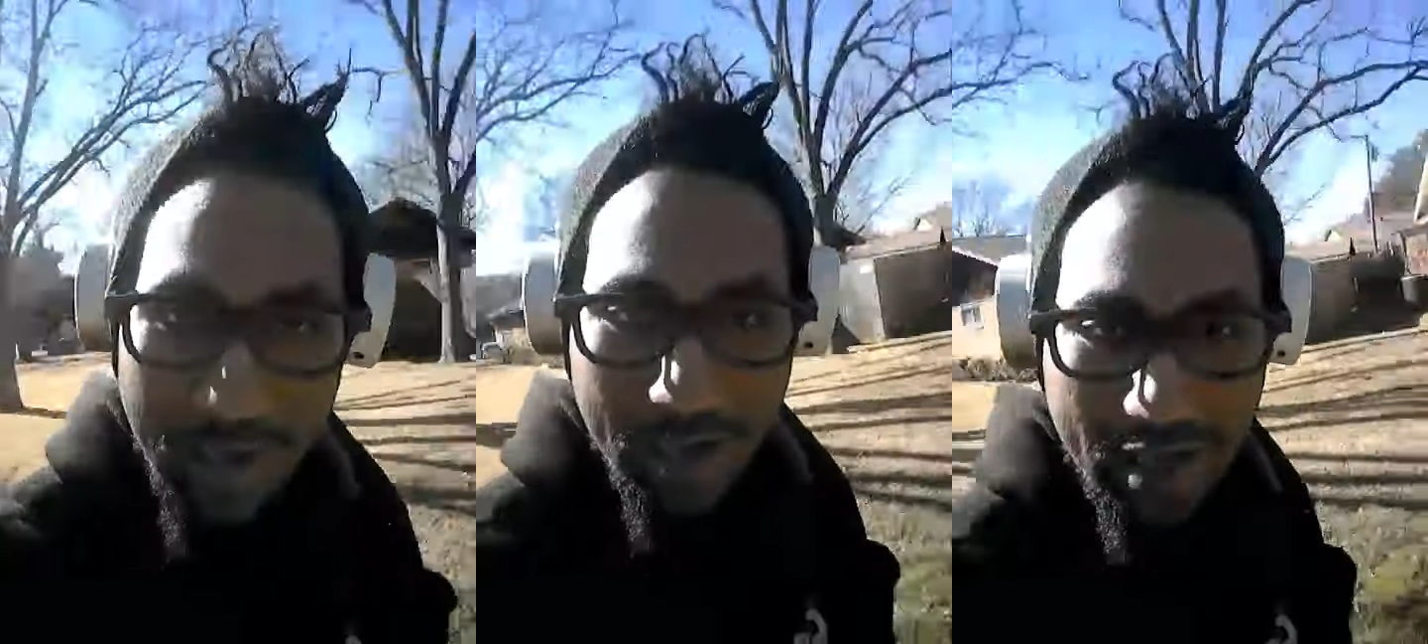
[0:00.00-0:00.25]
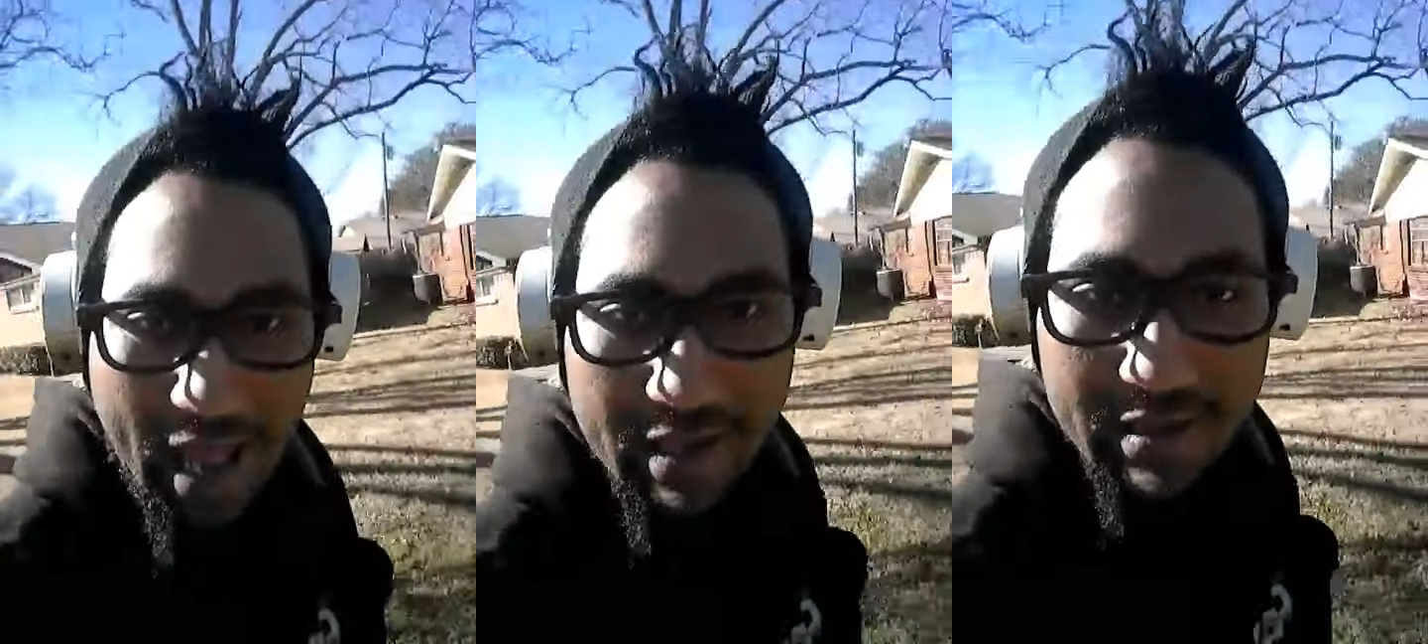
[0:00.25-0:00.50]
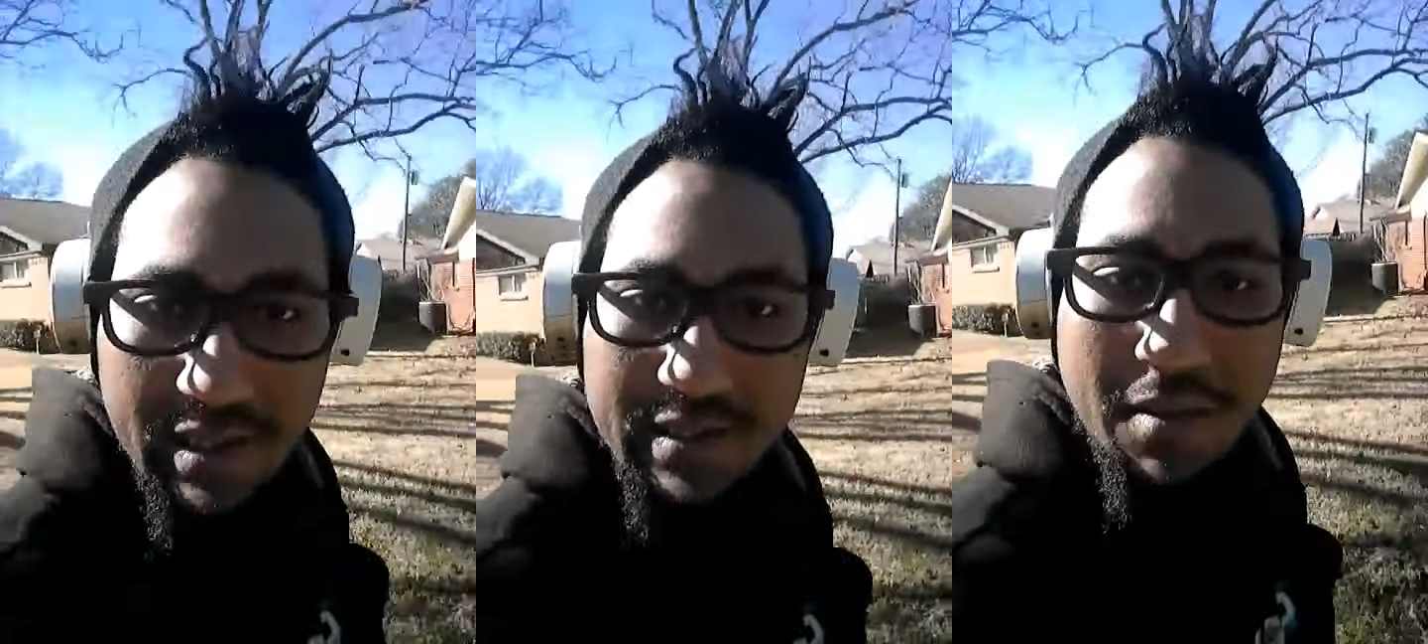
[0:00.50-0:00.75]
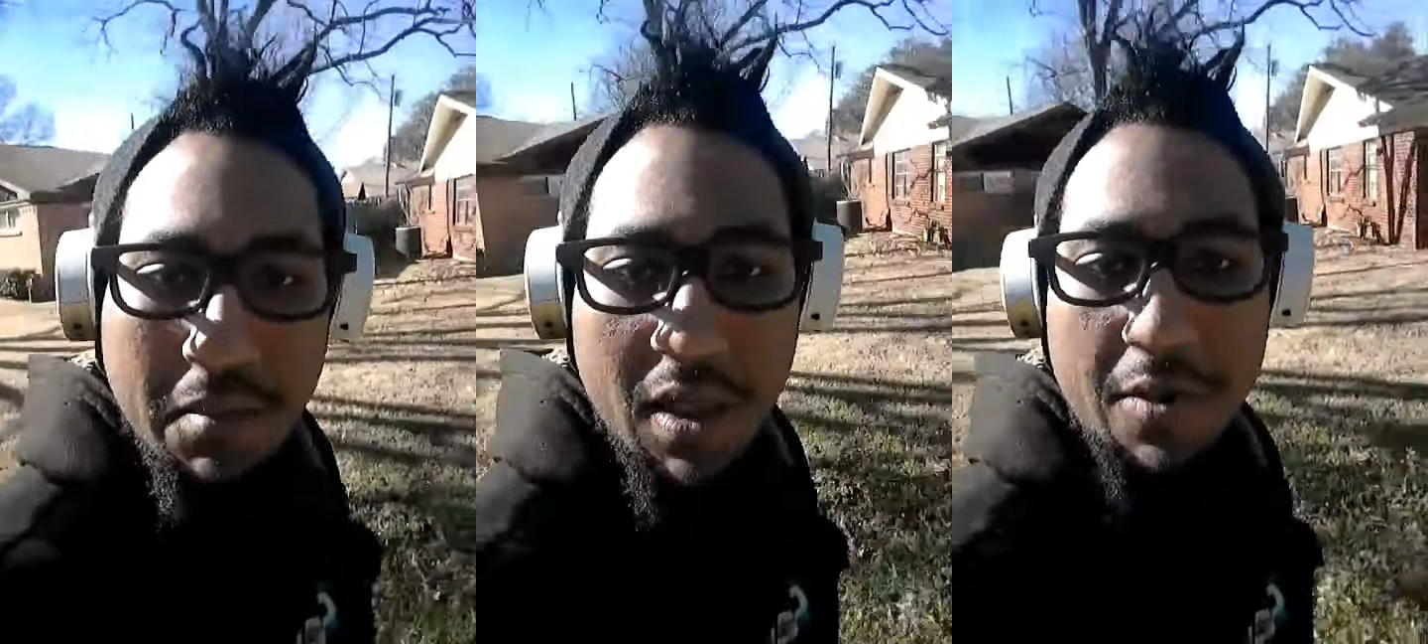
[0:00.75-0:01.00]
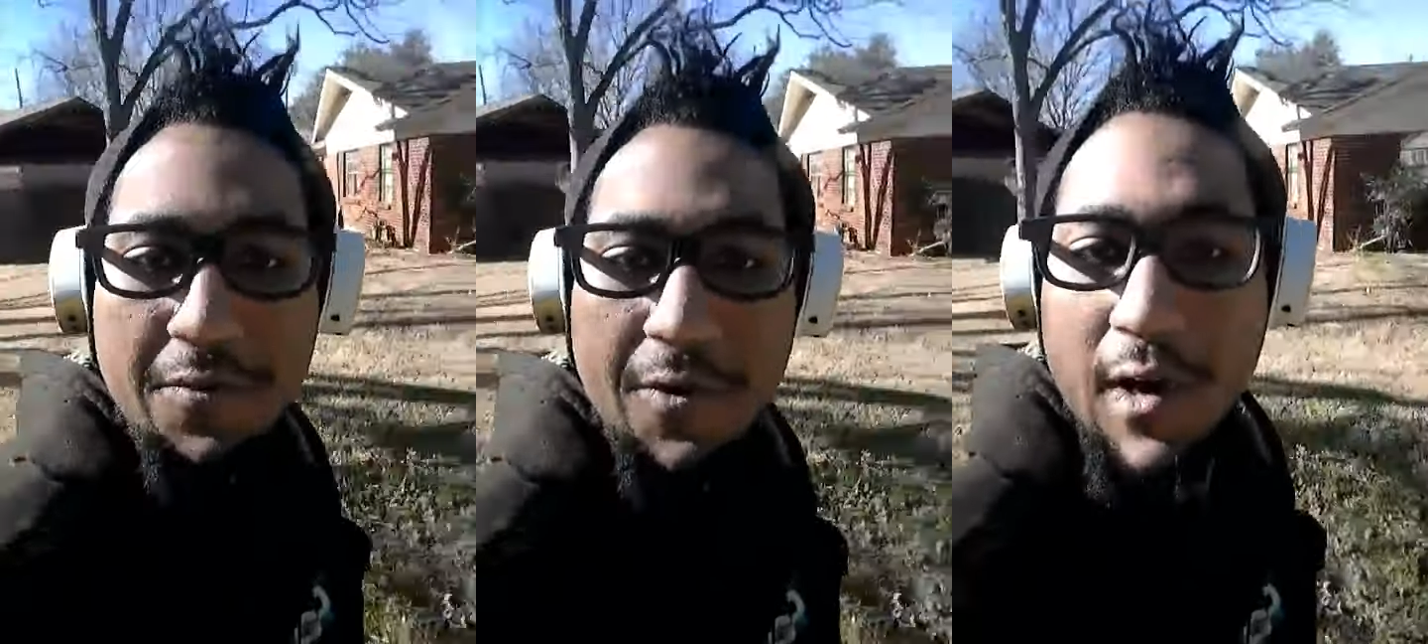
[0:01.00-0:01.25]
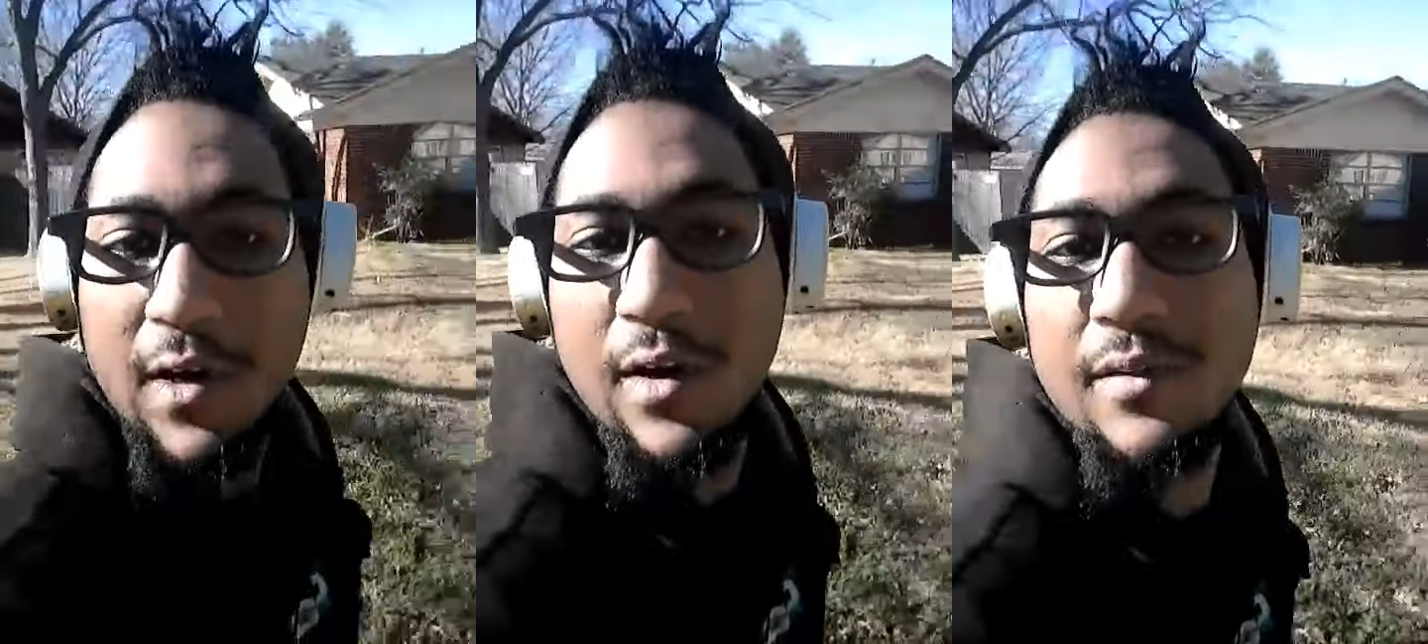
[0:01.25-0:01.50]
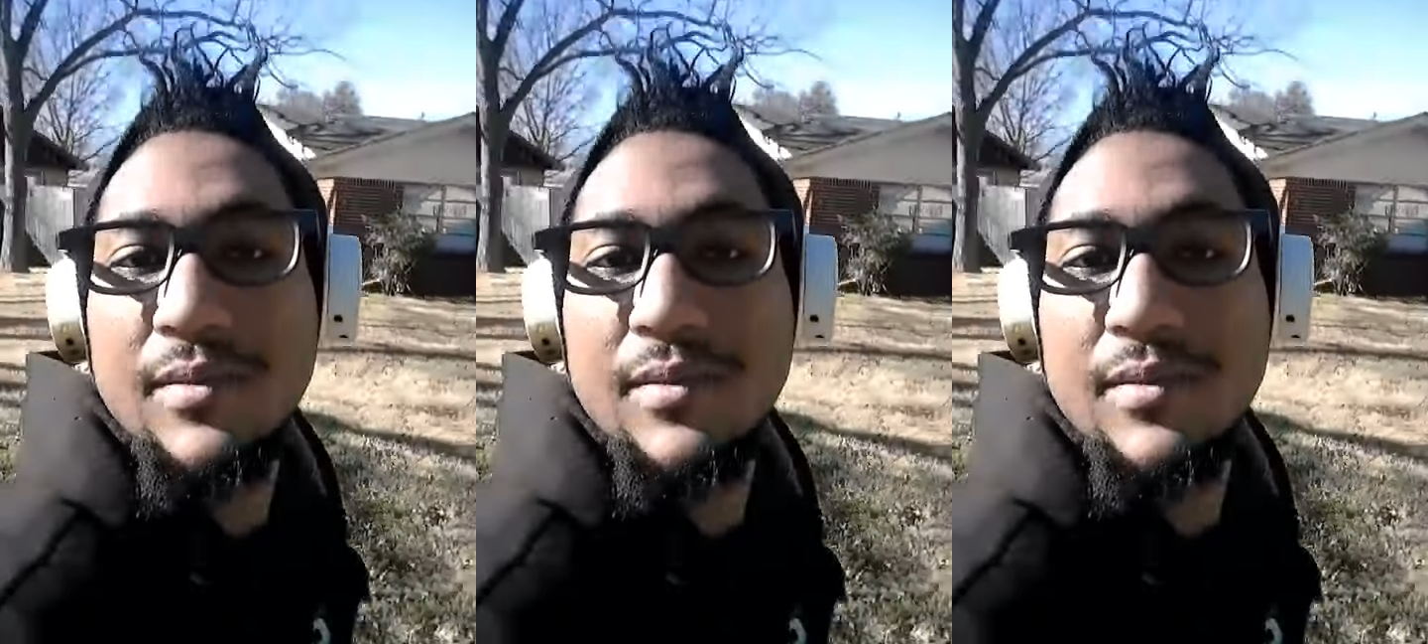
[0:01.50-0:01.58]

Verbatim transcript: shit look gangster as a motherfucker